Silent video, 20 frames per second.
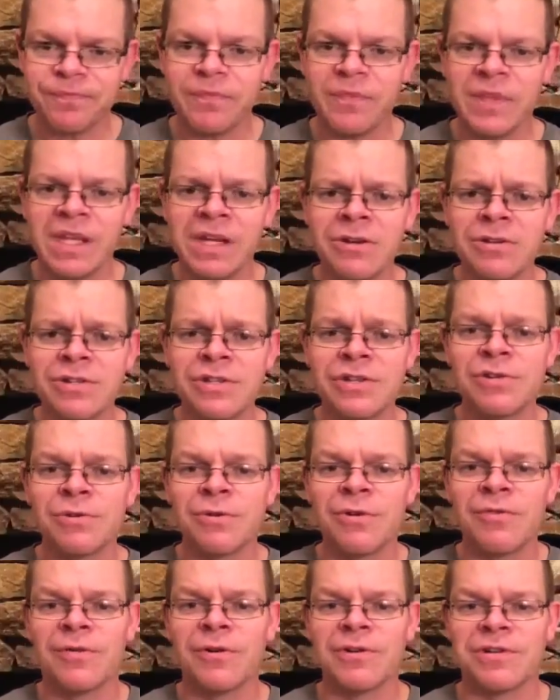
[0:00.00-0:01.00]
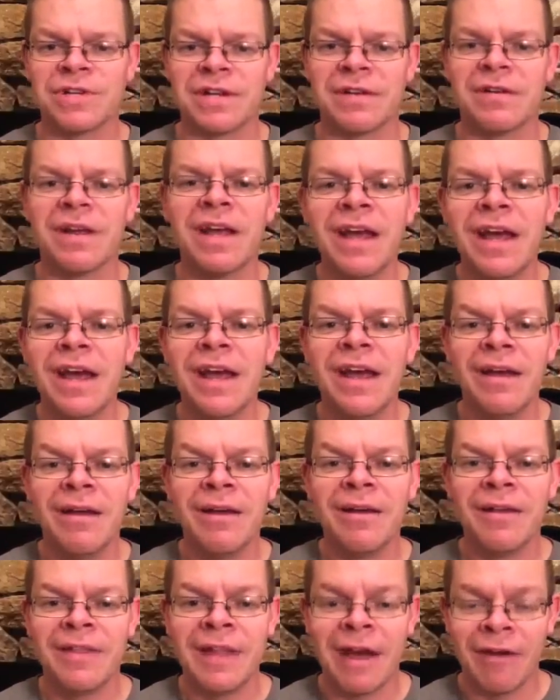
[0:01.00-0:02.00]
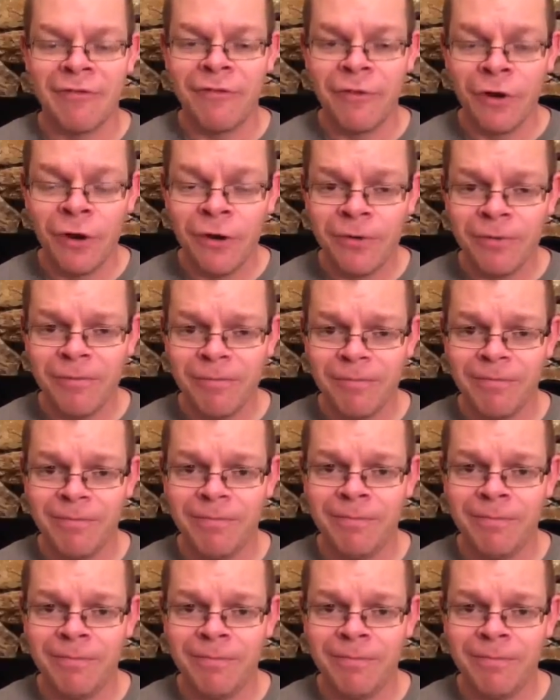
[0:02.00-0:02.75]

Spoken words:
Here's the short version. That phone,